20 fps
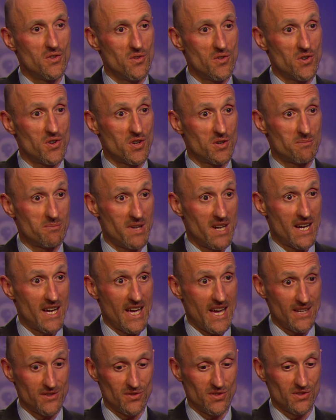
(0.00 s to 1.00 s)
or by
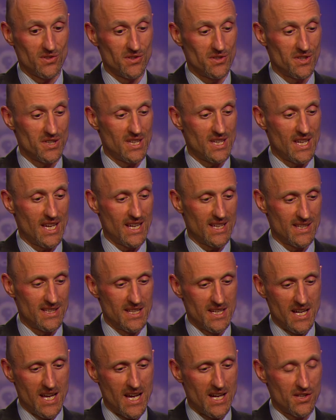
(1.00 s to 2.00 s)
actually looking at
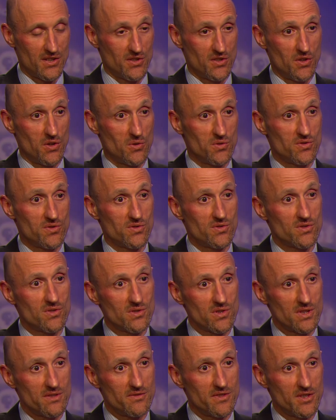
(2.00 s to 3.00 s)
how the dose is
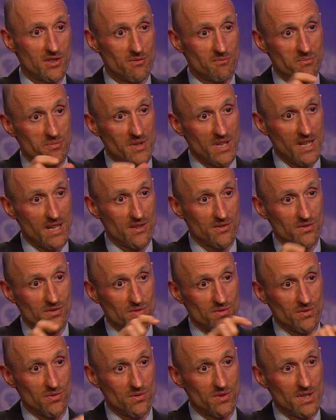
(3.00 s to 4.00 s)
delivered compared
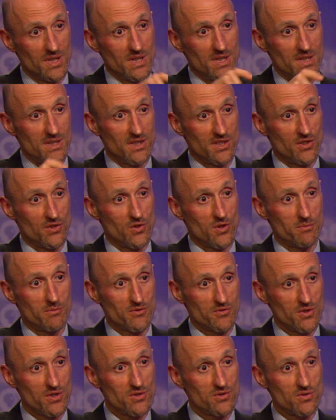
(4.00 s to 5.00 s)
to the
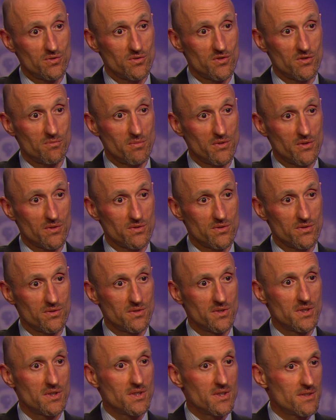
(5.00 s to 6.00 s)
normal tissue exposure,
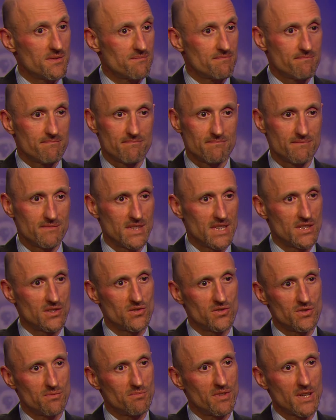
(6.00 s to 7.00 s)
then
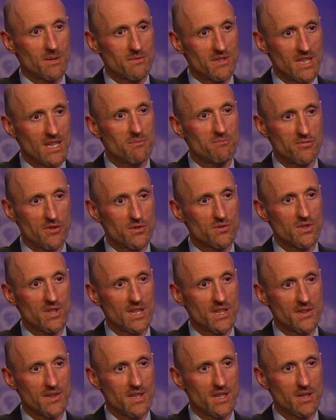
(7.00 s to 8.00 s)
you should probably get
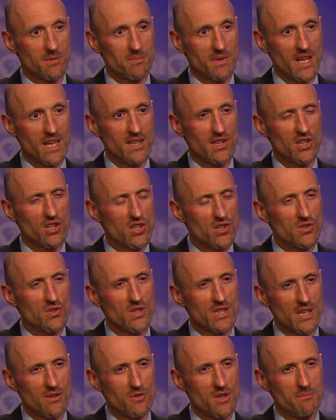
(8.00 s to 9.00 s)
proton therapy. And the good
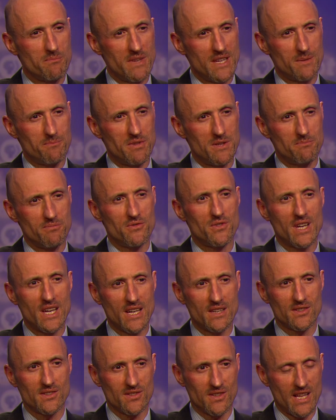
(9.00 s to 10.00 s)
news, I want to make people
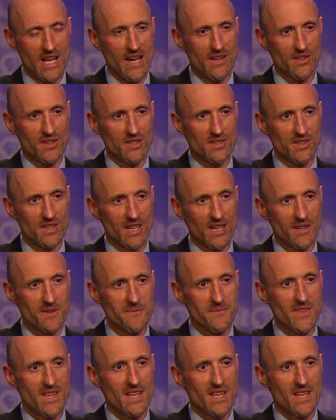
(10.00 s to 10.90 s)
hear this loud and clear.